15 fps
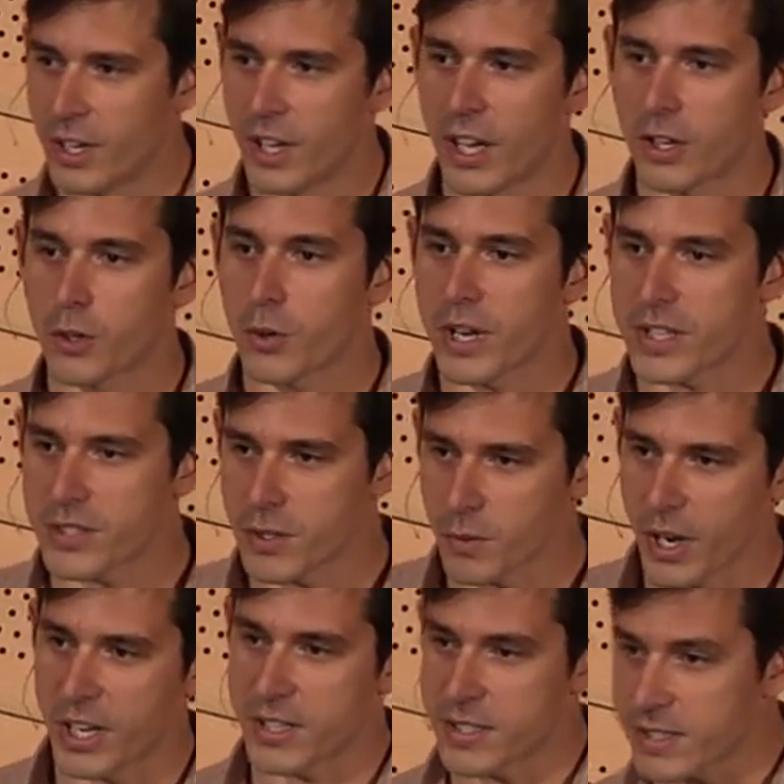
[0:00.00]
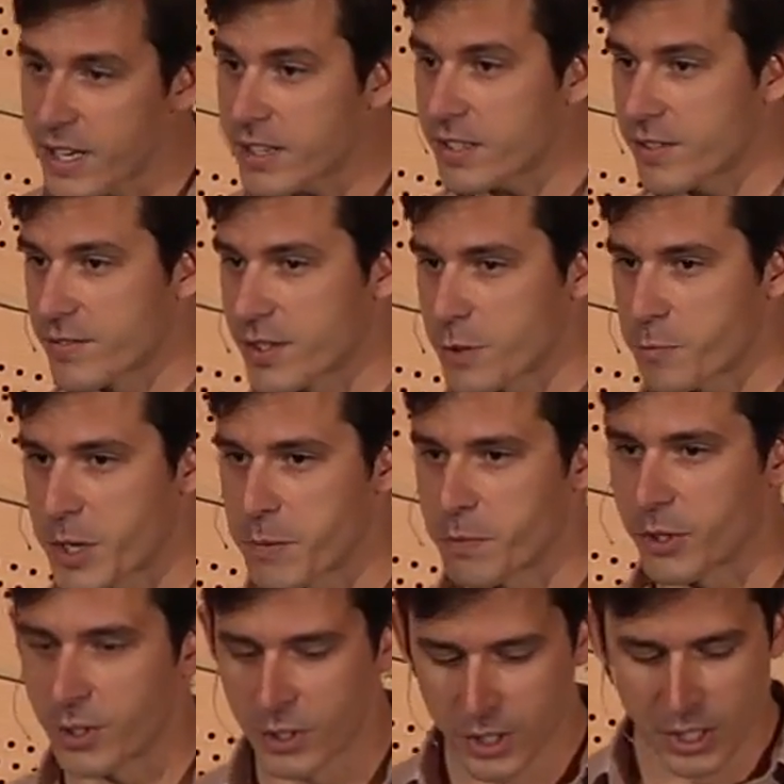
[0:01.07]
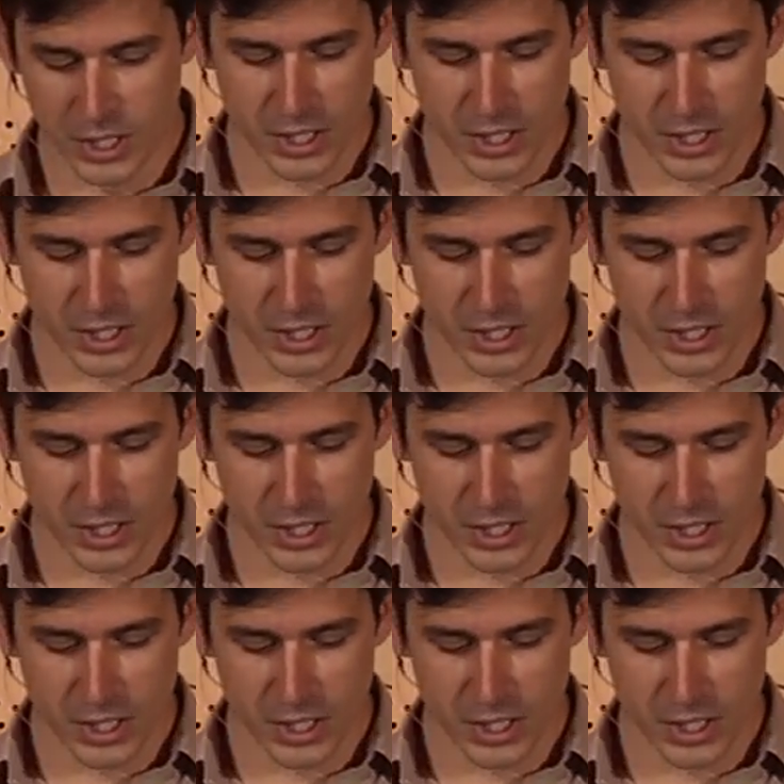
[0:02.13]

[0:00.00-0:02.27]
and creates the right incentives in people.